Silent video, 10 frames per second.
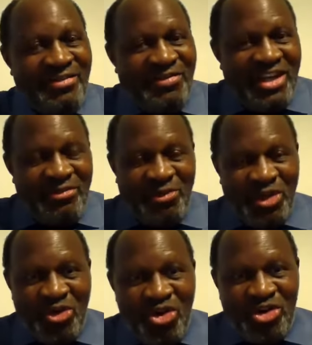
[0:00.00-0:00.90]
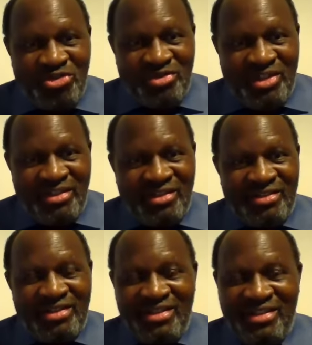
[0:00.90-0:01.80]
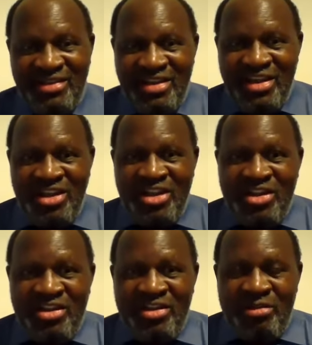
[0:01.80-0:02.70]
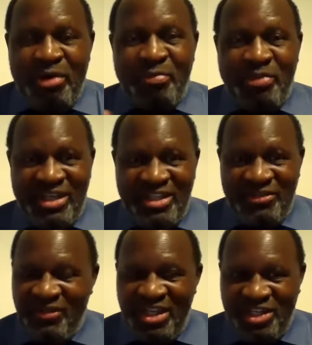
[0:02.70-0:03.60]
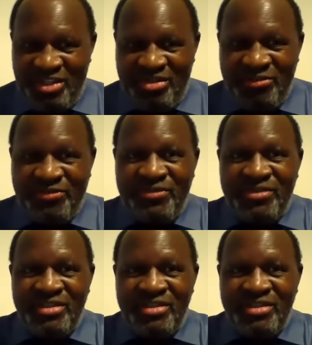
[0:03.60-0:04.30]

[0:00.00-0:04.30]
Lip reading: Even if we go to the popular definition of